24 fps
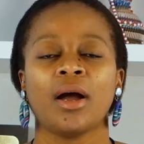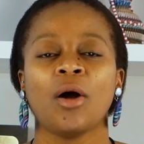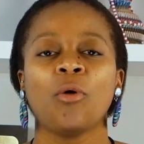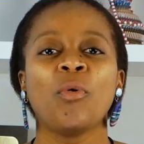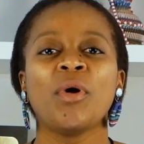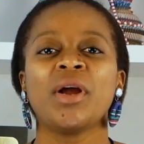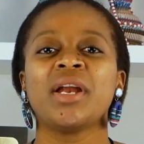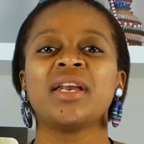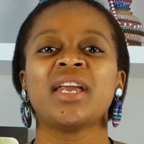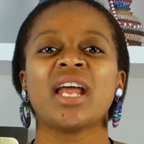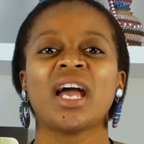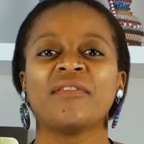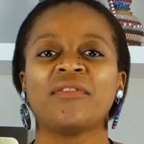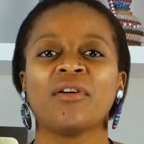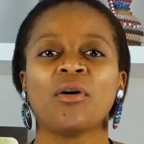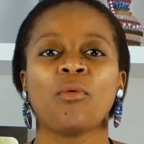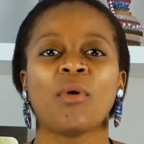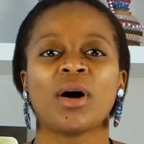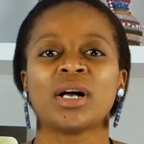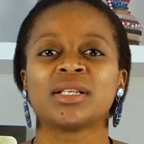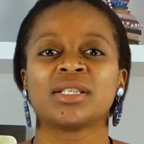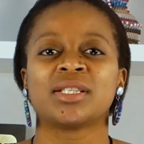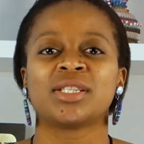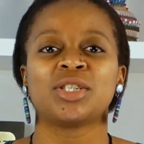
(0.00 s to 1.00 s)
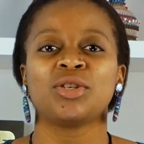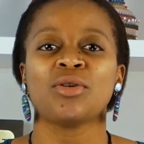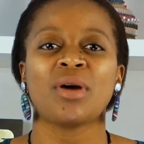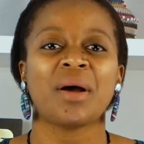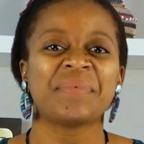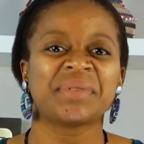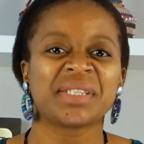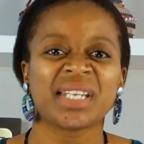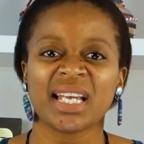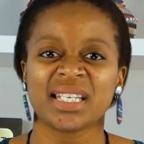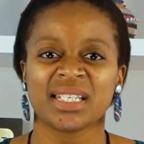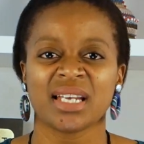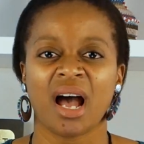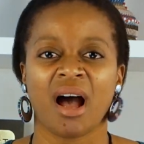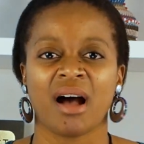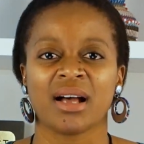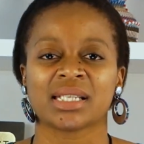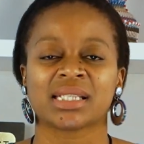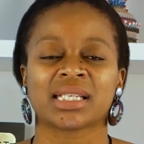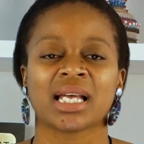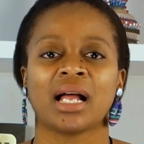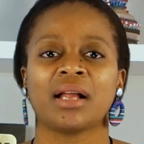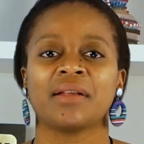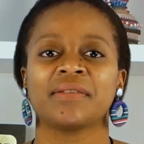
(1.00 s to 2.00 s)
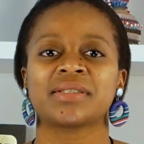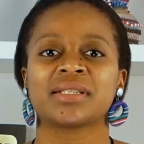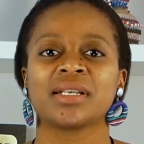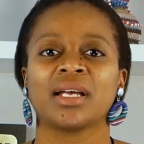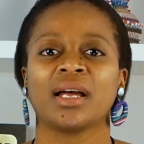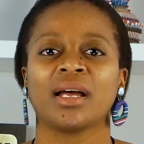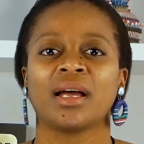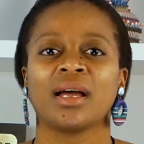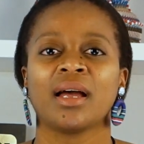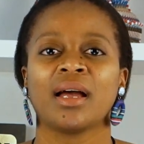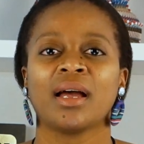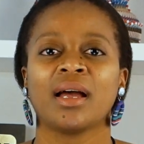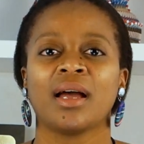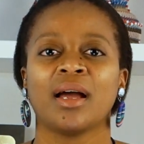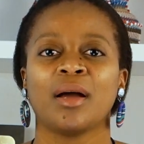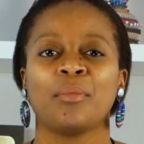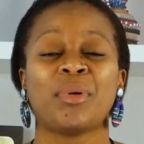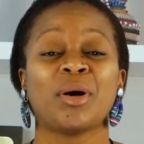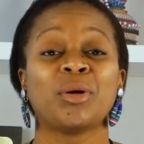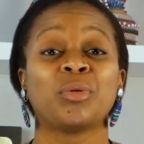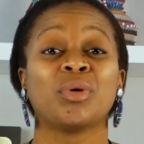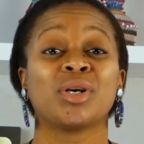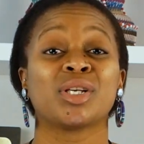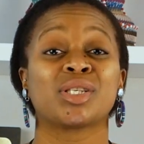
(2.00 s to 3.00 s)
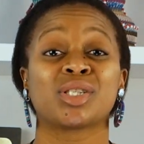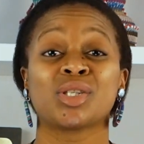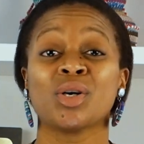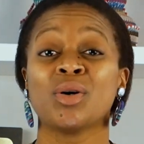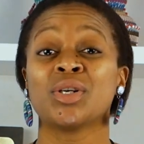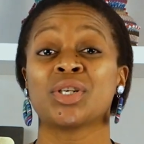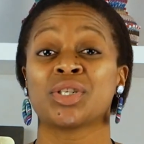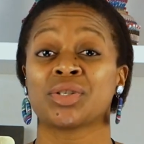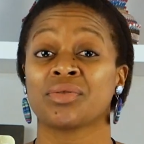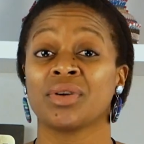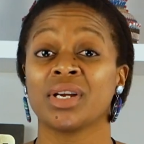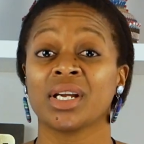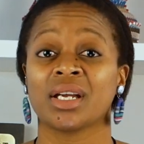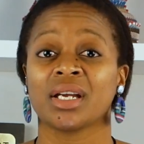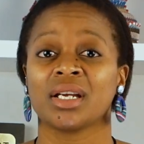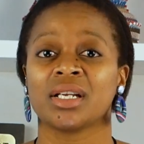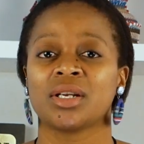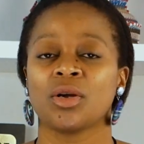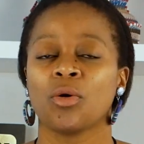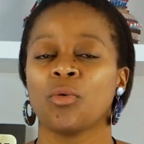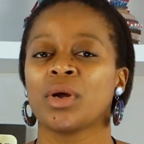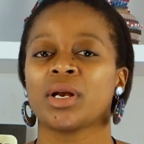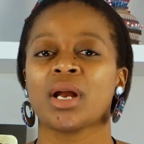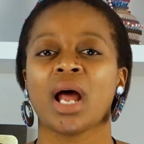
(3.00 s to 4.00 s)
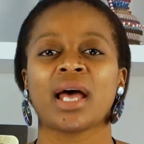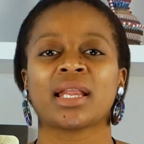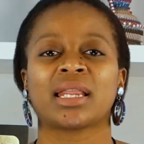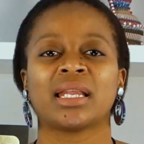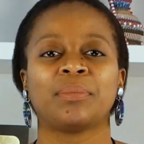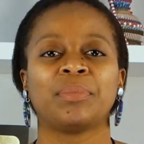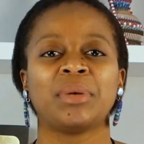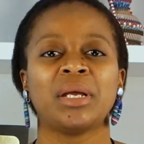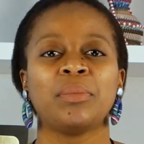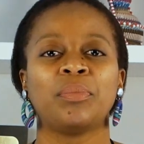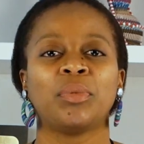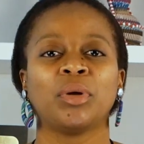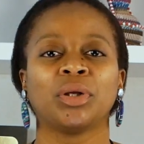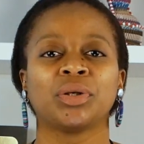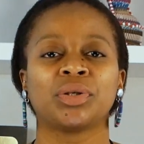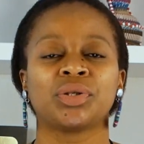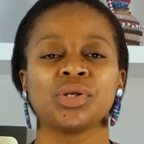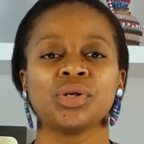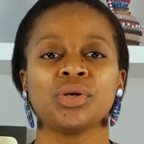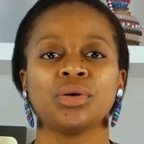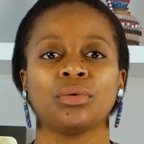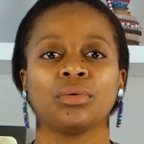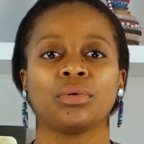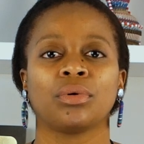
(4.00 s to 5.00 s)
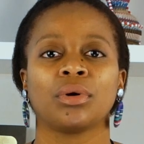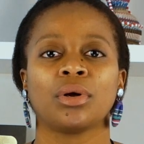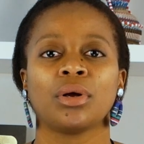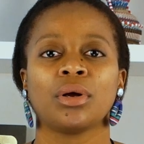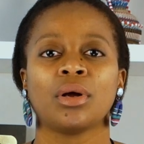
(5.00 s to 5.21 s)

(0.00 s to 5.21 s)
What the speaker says: We never want to upset ourselves, but we're so triggered when other people do,